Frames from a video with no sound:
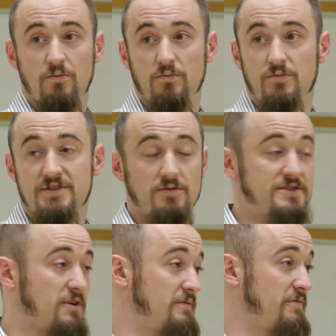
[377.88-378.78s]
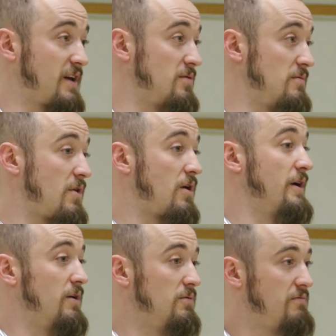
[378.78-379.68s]
someone started thinking about
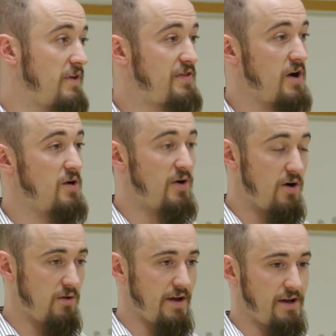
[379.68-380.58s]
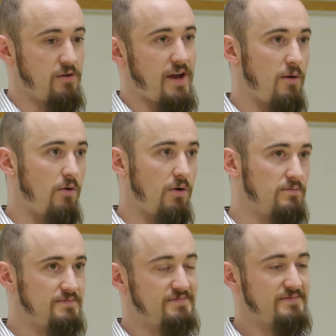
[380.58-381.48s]
Mario, they thought about okay, well,
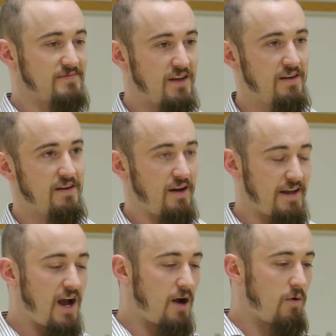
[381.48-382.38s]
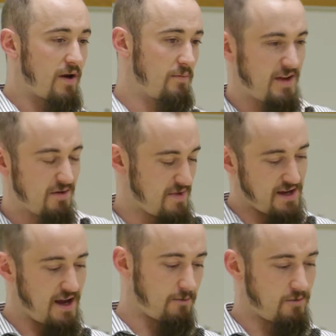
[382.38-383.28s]
yeah, I want to be able to make a
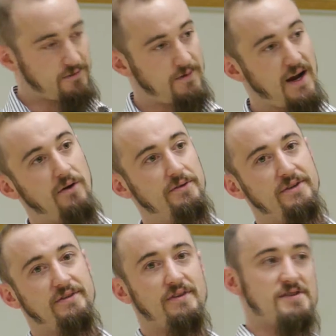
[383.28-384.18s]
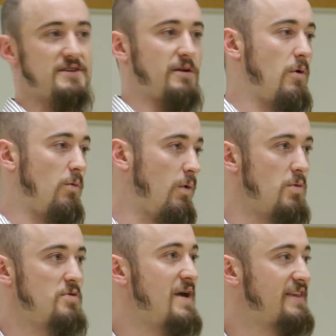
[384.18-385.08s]
guy run around, and then it's like, well, what
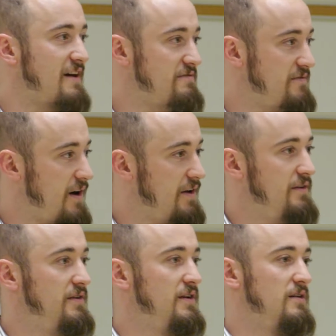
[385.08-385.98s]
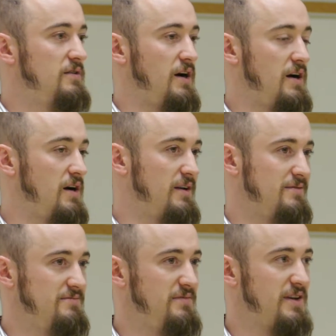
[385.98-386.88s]
would make that fun?
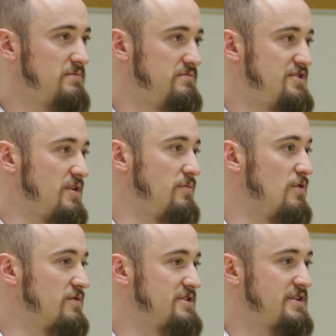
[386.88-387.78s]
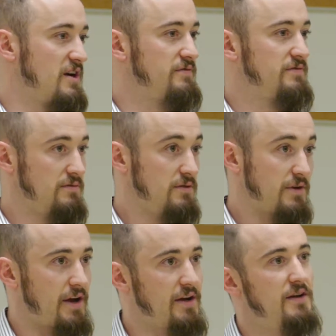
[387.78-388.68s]
Make him jump over stuff.
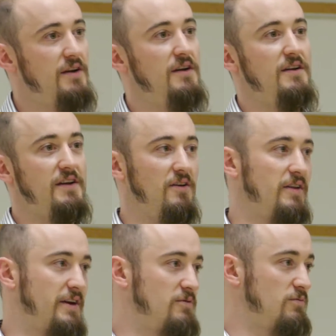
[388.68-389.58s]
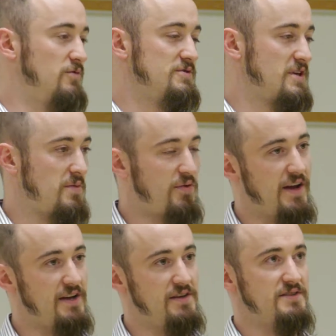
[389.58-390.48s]
Okay, well, who's gonna be
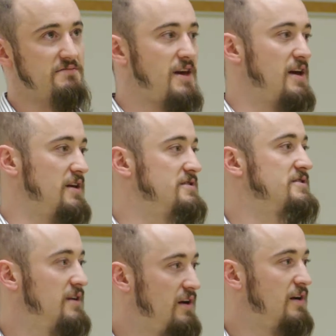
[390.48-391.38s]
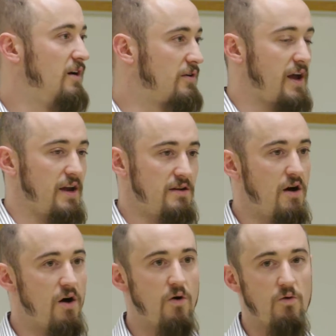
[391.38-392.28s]
playing this? Kids. Okay,
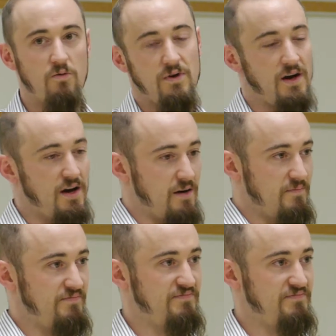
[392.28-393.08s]
no